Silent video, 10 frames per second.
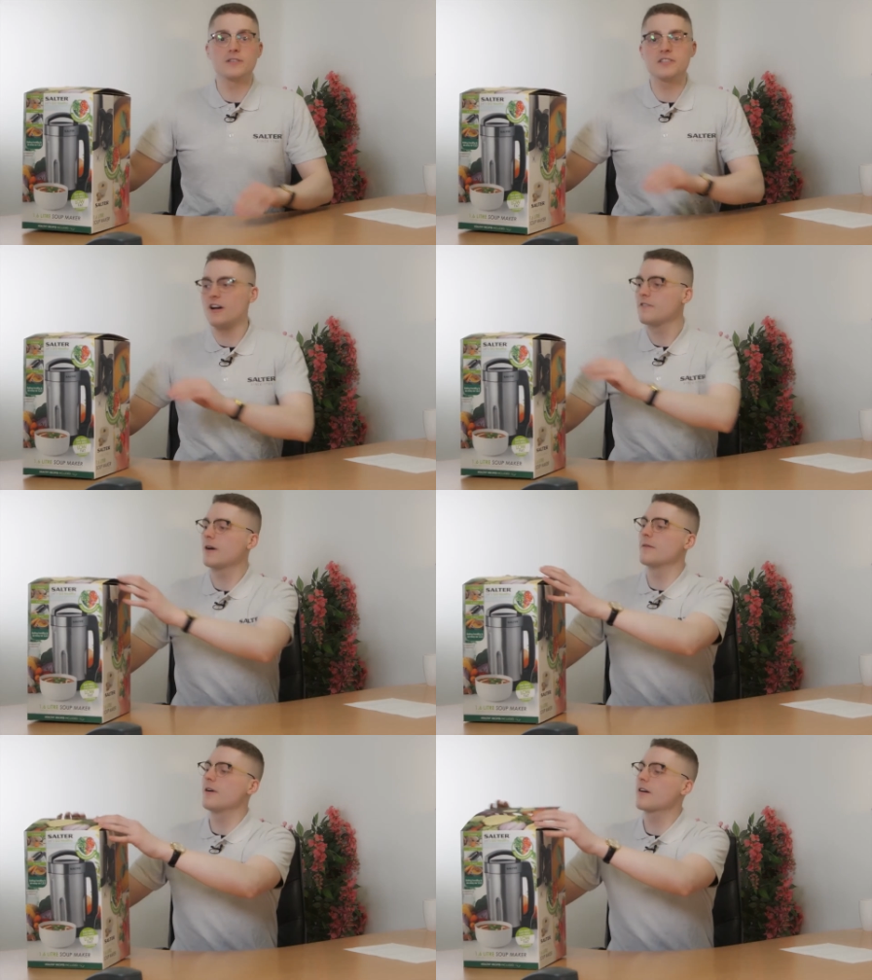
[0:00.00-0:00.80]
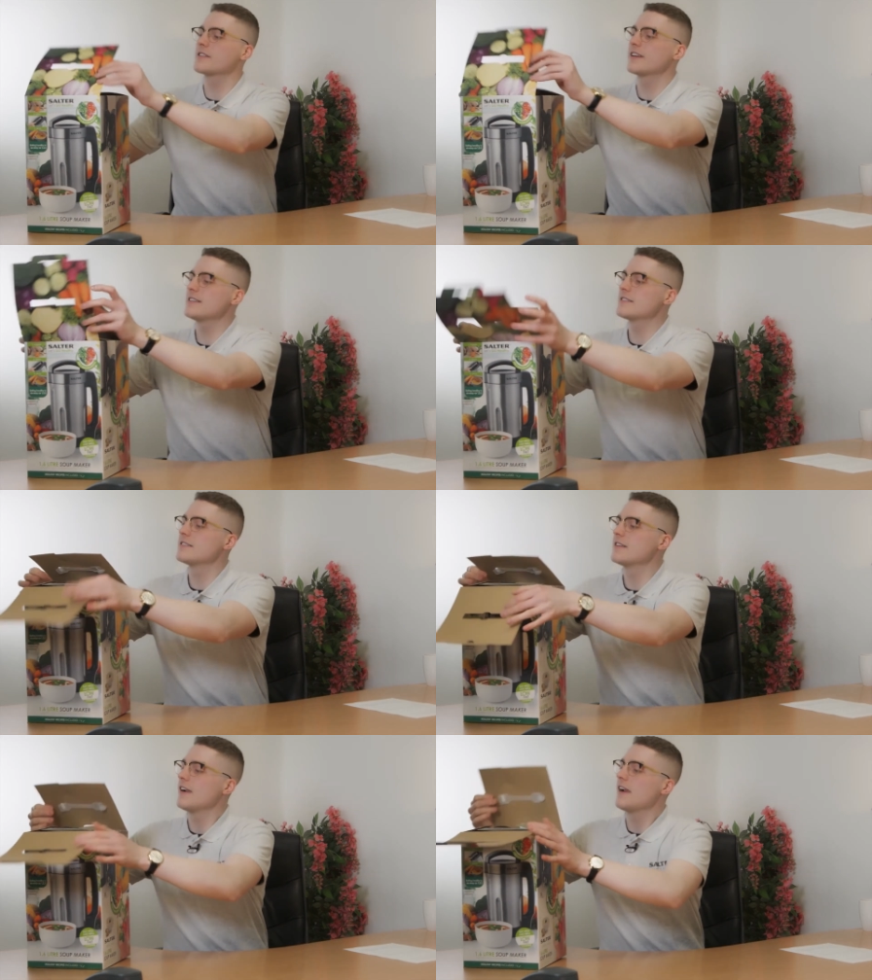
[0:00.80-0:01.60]
we'll start off by unboxing it.
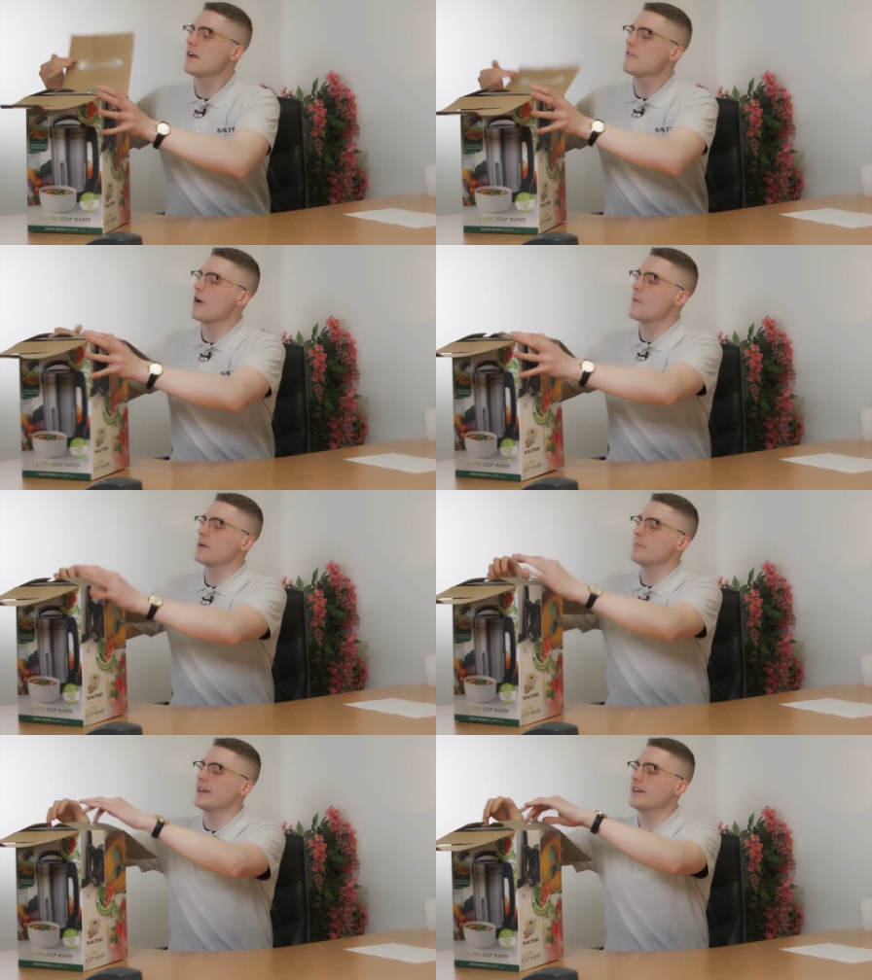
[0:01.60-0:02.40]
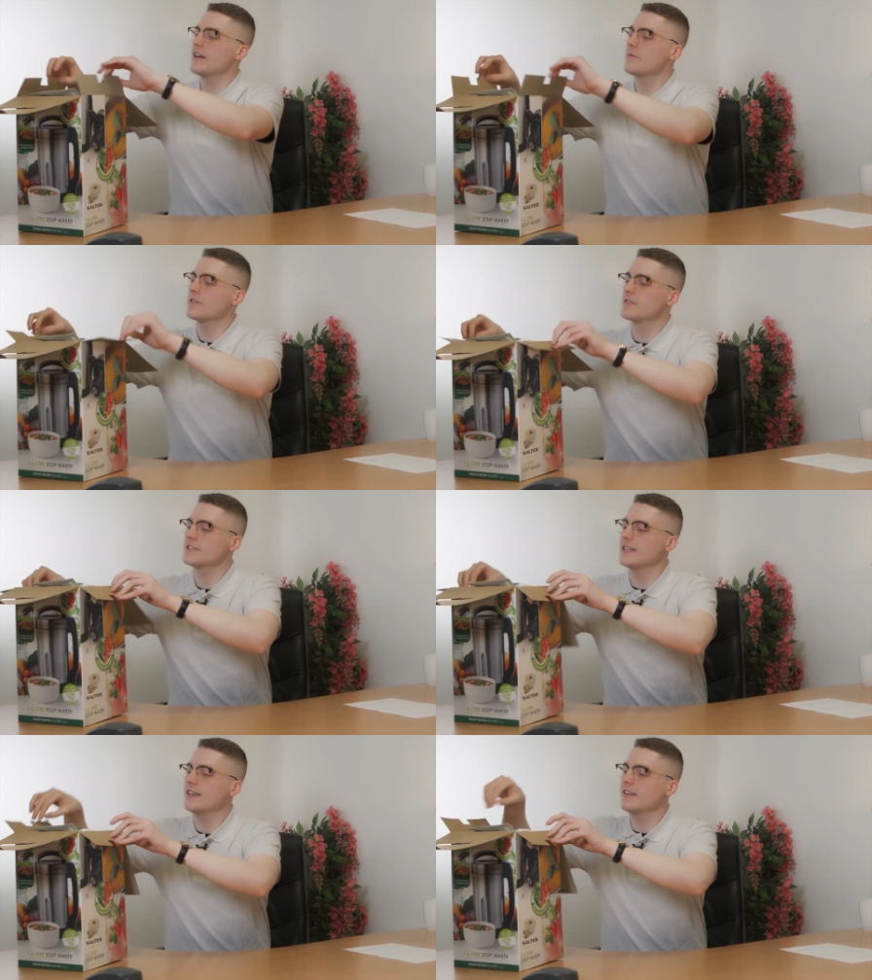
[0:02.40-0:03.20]
Open up here, what you'll
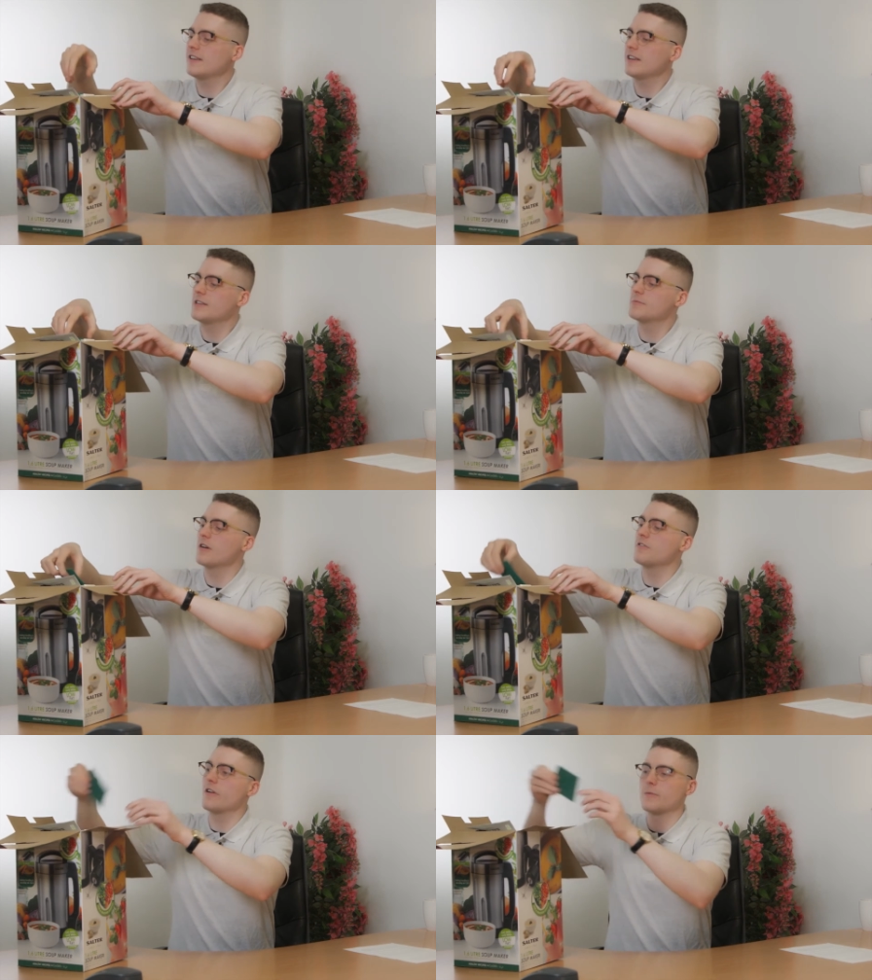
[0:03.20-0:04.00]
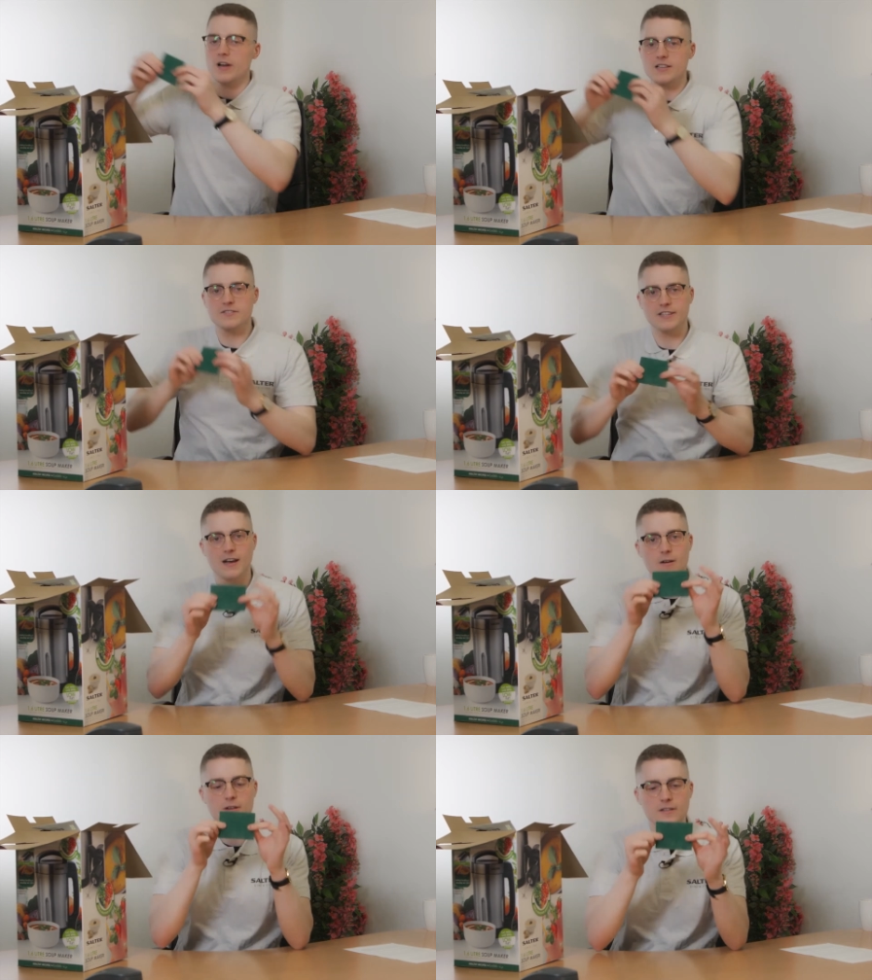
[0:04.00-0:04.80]
see is we've got a non-abrasive
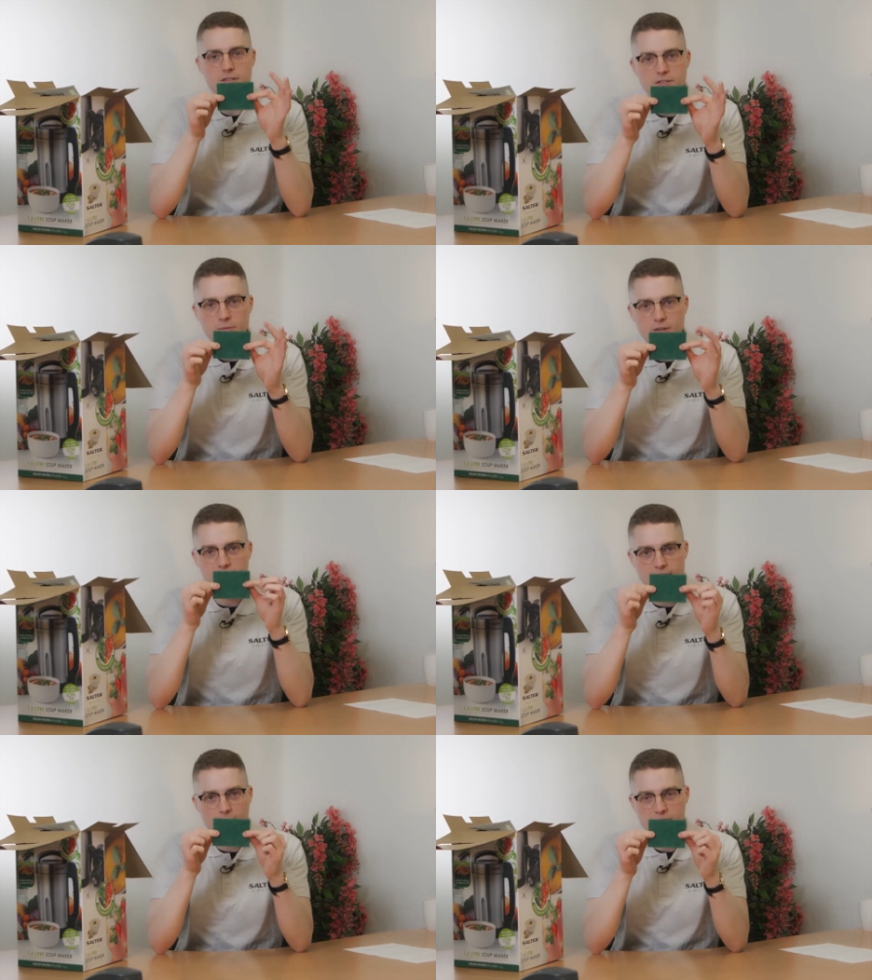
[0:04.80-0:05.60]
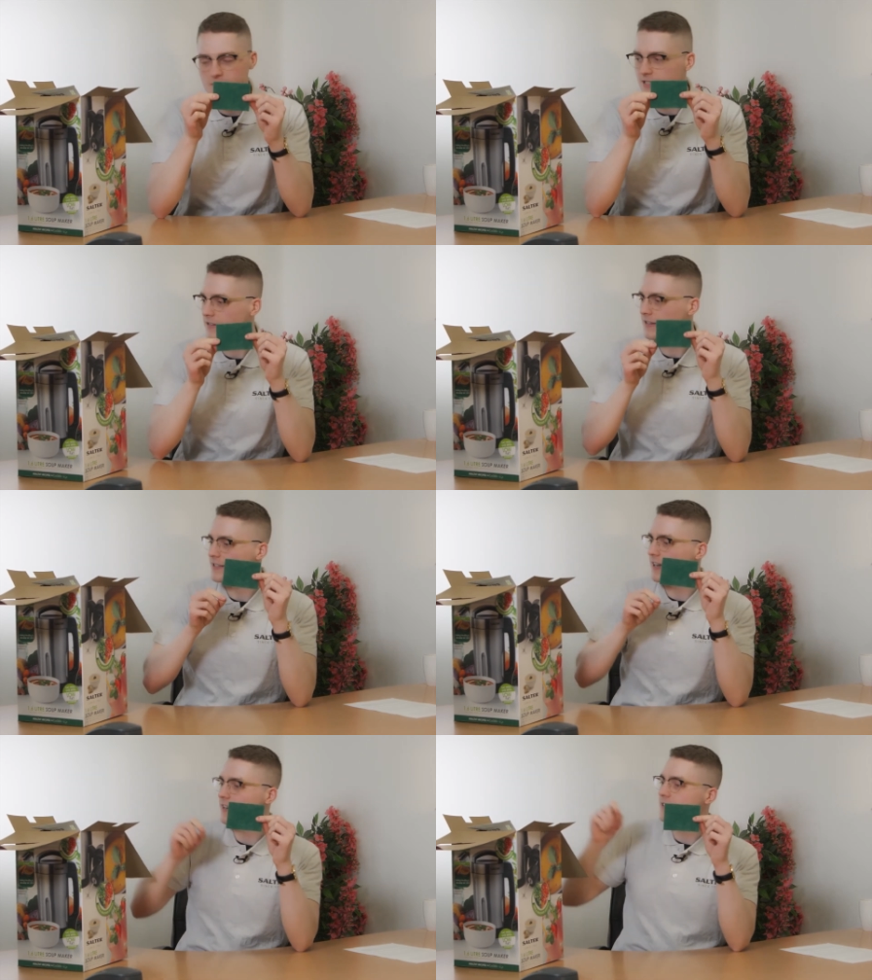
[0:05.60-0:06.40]
scourer, so we don't damage the material
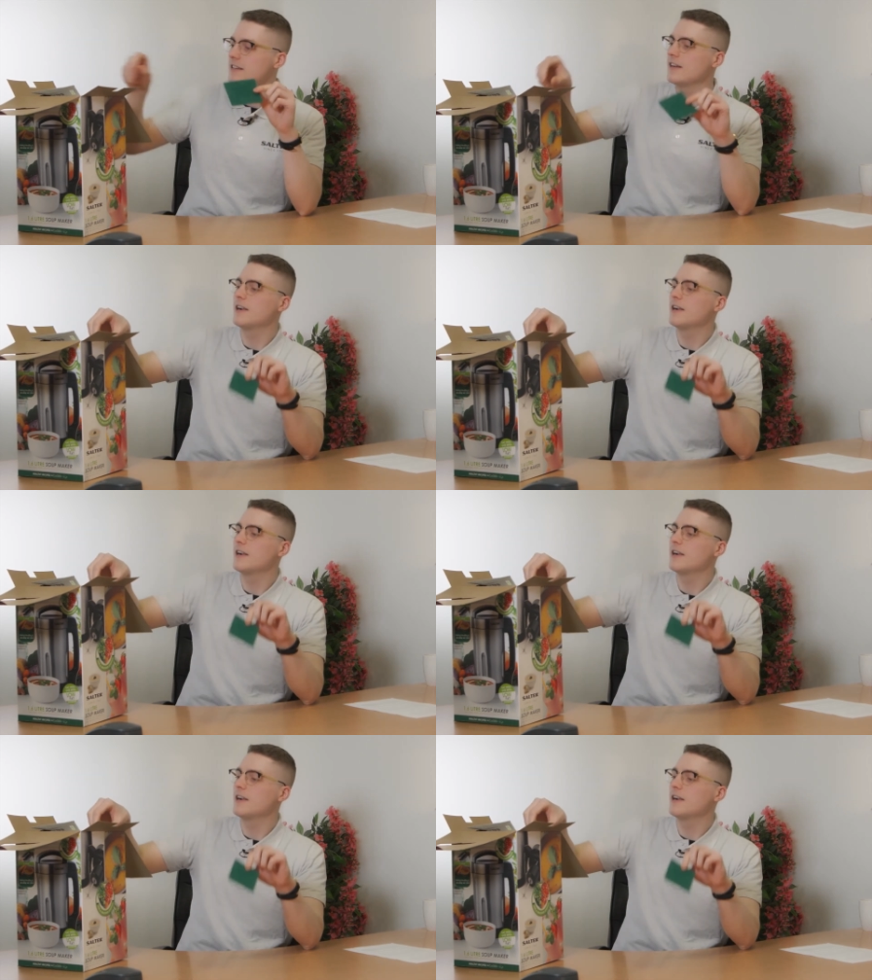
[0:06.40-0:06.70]
inside.